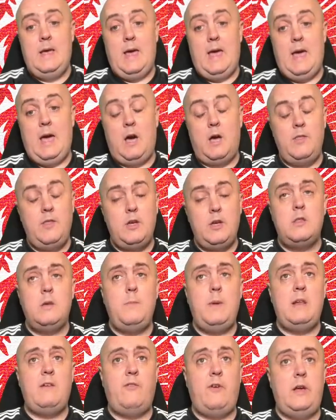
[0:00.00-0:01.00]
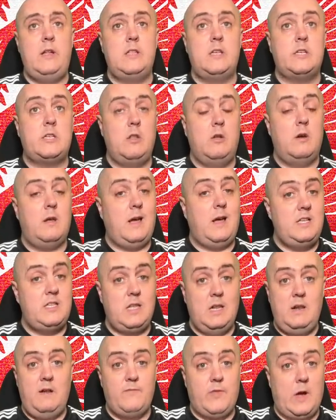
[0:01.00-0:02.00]
On the other midfielders, look, I
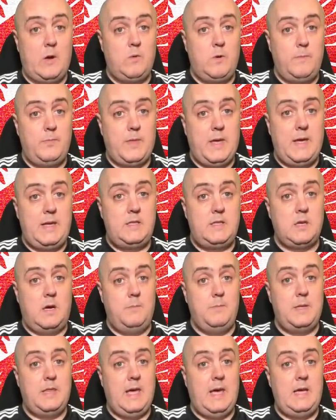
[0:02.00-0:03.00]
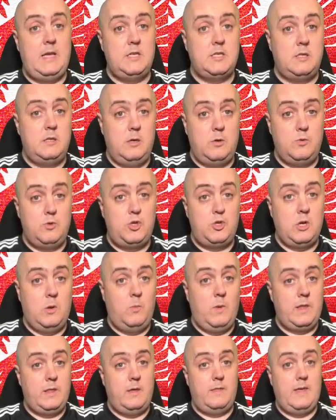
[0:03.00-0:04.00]
still have no updates on Matheus Nunes
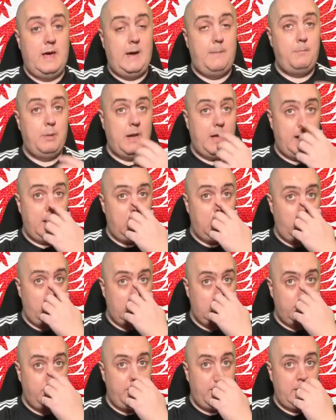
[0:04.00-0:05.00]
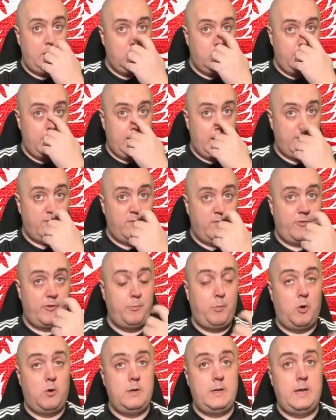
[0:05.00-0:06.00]
and whether that player will be coming in from
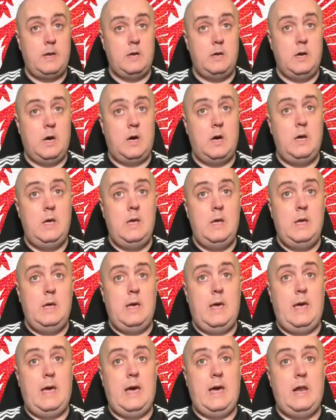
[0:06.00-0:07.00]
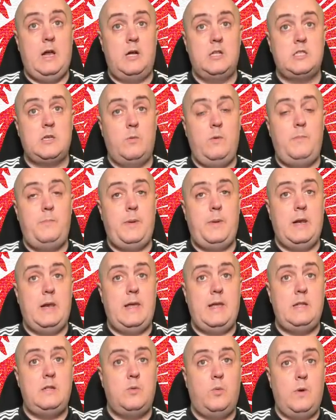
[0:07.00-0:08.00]
Sporting or not. And also, we've been
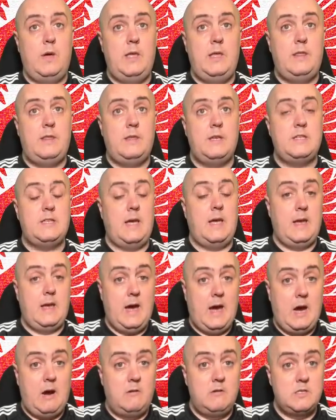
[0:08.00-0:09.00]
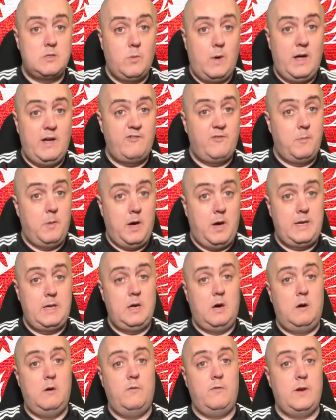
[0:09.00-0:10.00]
linked with Sangare as well from
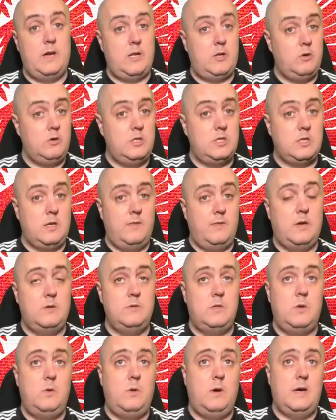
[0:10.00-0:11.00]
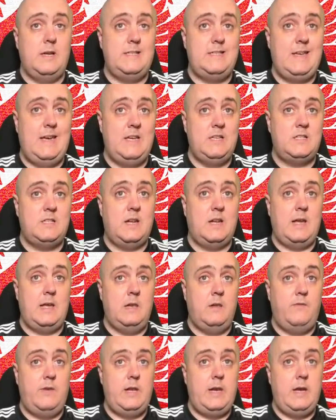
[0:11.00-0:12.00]
Eindhoven. I touched on those two guys yesterday
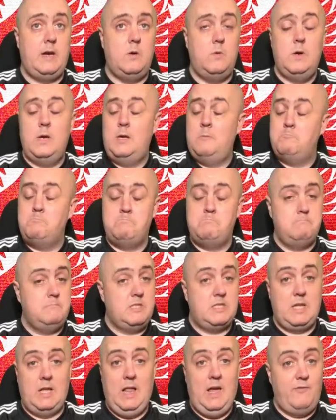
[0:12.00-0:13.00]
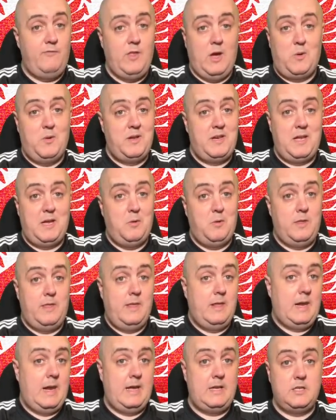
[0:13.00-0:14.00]
in the video. Still have no idea whether
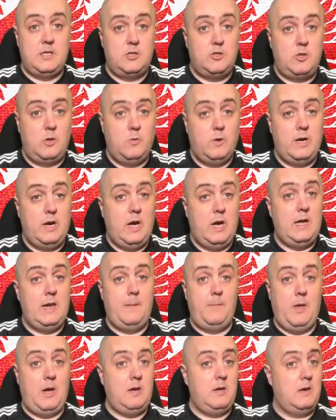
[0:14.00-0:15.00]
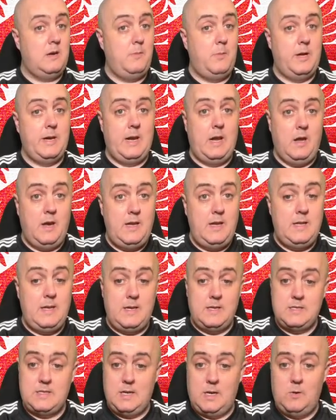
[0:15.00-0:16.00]
the links are true or not, and I'm not going to come on and lie to
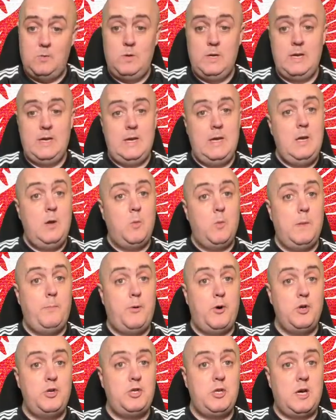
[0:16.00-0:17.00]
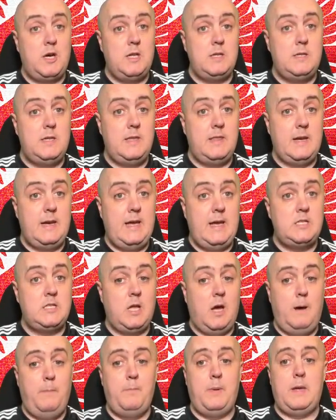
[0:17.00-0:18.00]
you, so we'll push on to the next
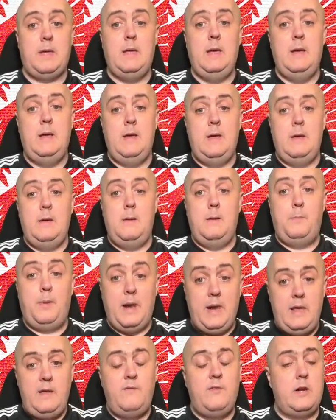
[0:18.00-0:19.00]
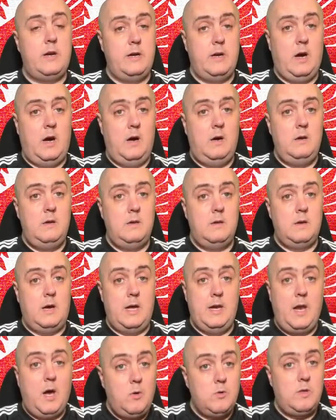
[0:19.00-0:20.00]
topic. Believe it or not,
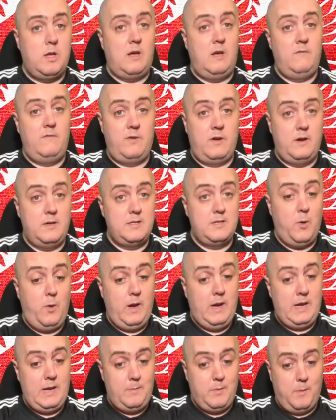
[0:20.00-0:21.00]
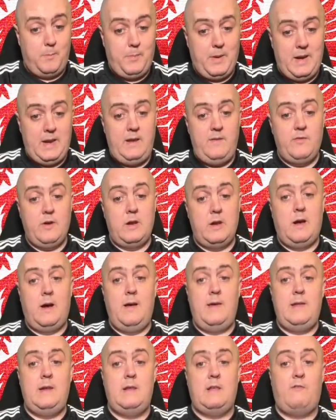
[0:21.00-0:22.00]
I know time flies quickly, but believe it or
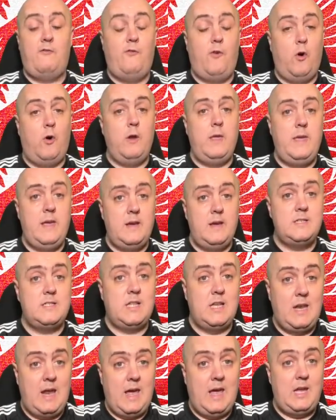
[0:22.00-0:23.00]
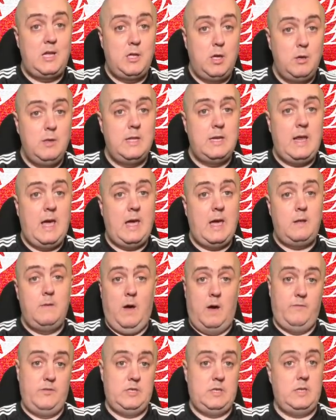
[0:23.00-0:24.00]
not, it is 4 years today, to the day,
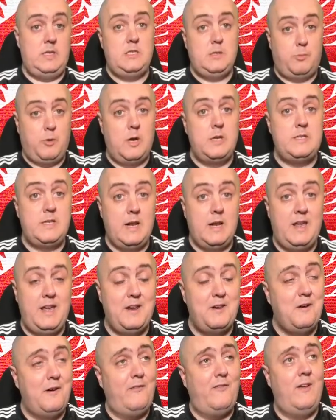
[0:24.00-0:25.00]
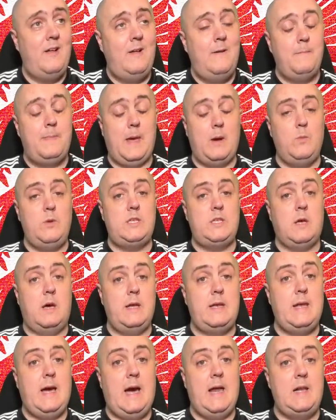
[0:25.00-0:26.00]
obviously, surprisingly enough, that we
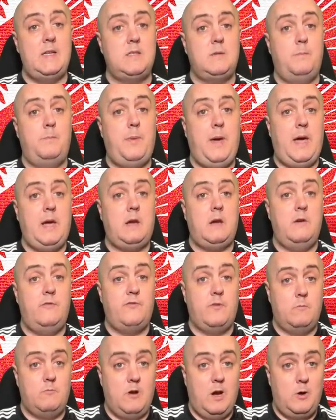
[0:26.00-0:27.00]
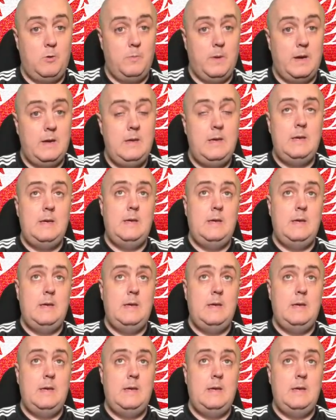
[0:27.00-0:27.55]
signed Alisson Becker from Roma.